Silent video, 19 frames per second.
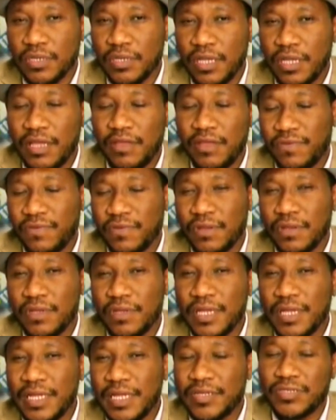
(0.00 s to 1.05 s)
if
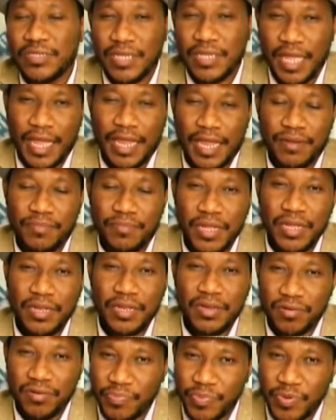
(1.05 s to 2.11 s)
it can be
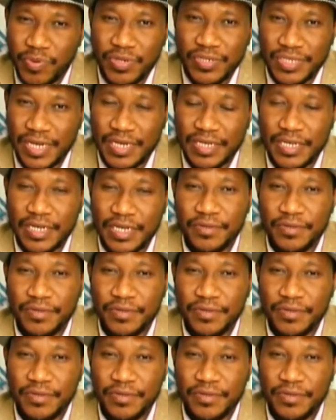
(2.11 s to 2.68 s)
represented.